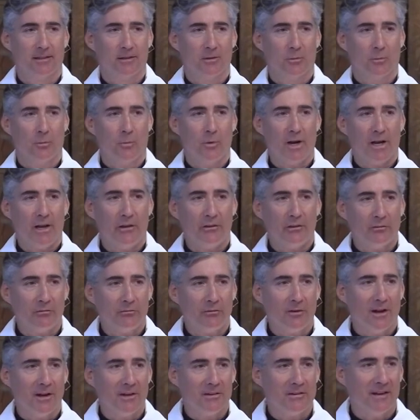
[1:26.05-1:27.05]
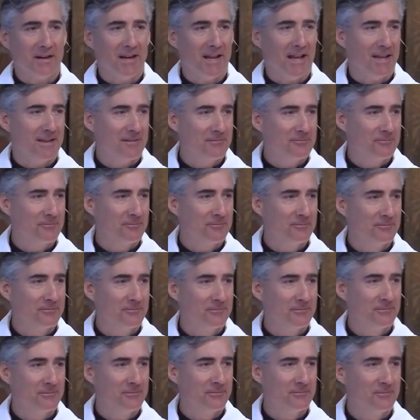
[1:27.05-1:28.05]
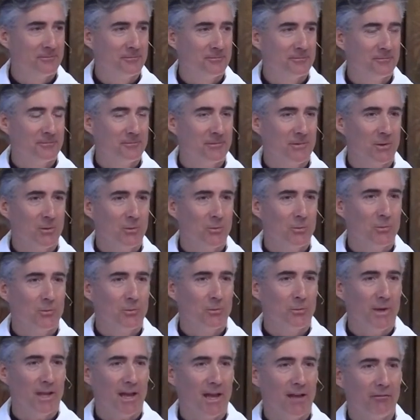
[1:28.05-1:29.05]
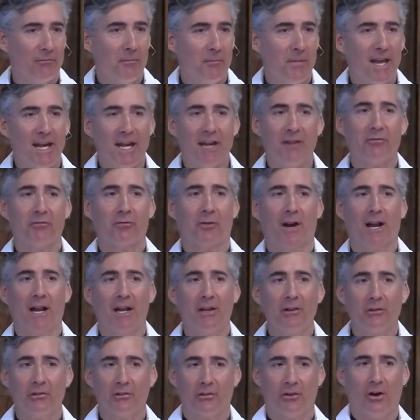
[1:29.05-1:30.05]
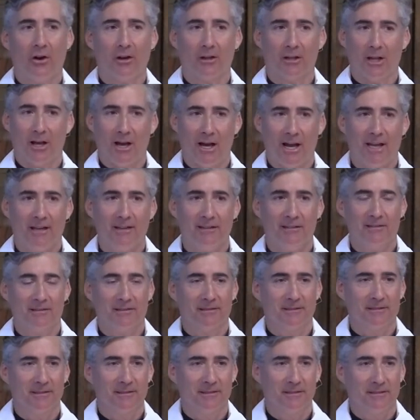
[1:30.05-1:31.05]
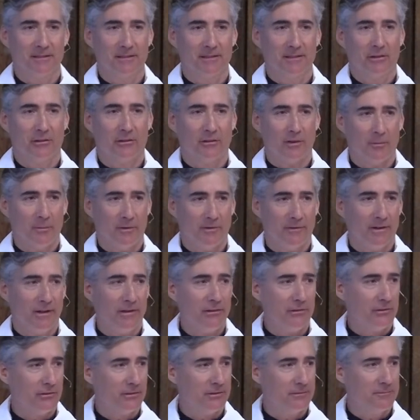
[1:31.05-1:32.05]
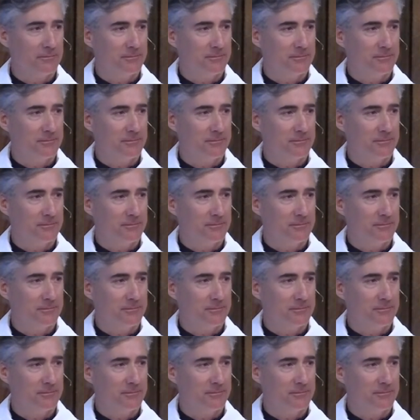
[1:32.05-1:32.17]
What is a friend today? We have many friends online, some of us.